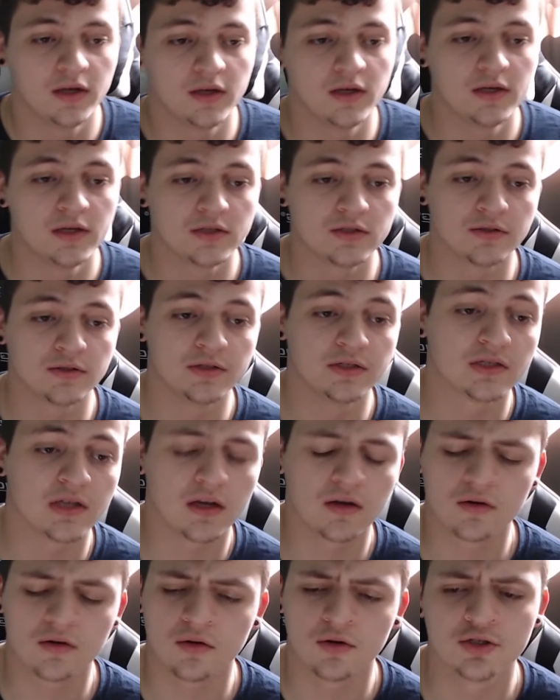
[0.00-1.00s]
So he was like,
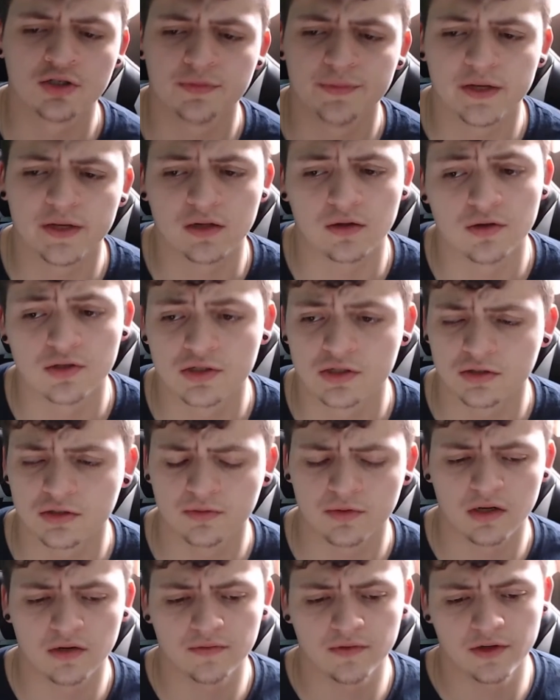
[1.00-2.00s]
oh no, it should be closer,
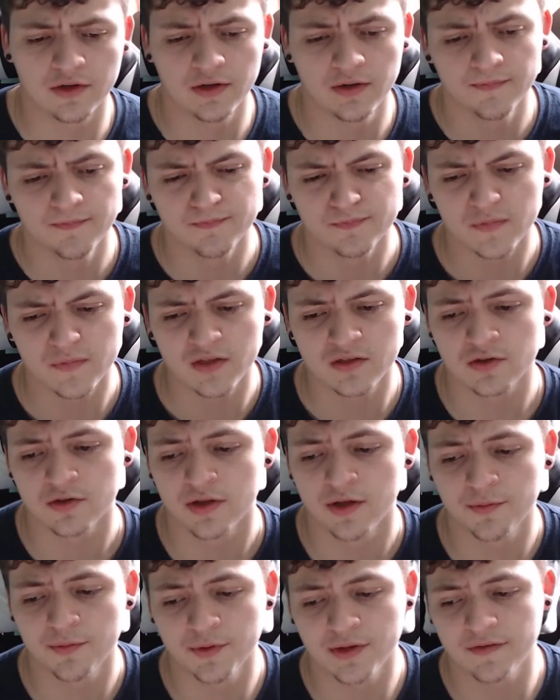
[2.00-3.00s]
whatever. So
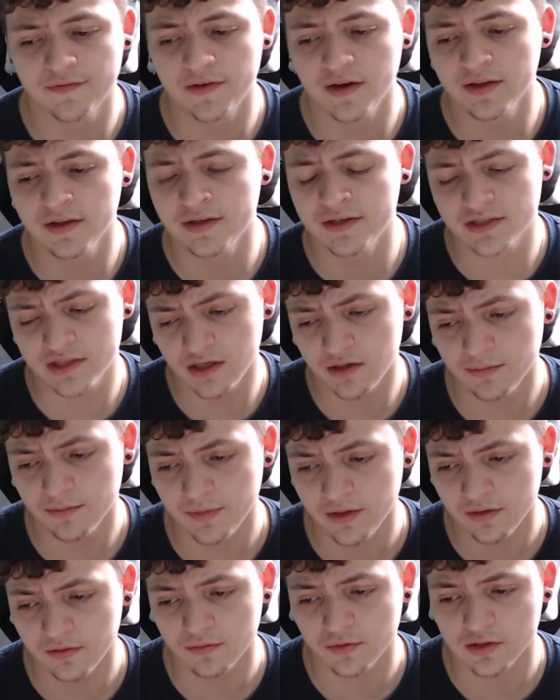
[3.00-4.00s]
then when they finally tell
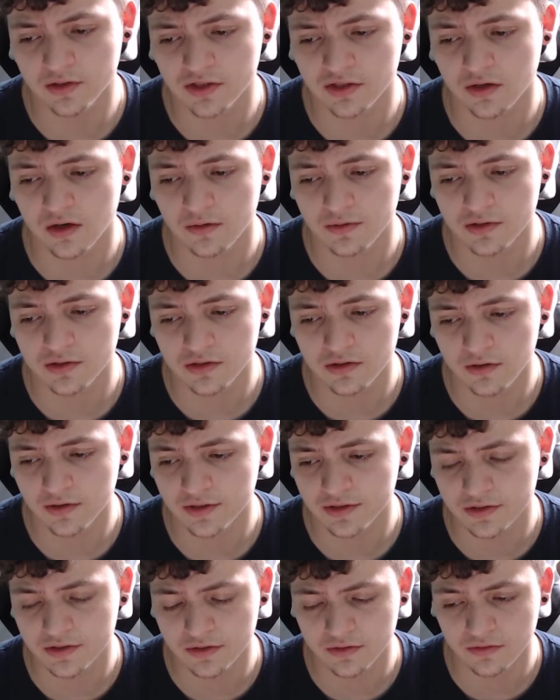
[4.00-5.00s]
me what store I was
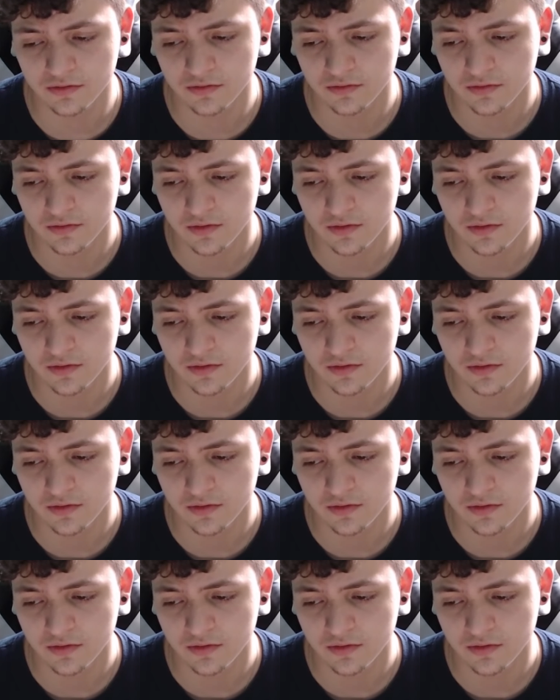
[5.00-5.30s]
going to,